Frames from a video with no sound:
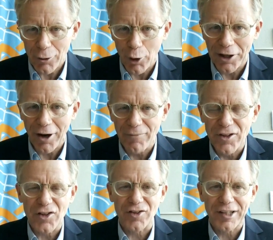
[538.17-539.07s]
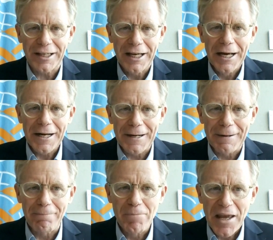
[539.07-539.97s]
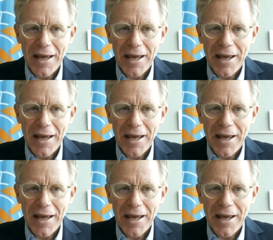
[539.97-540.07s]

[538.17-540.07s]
quite obviously, and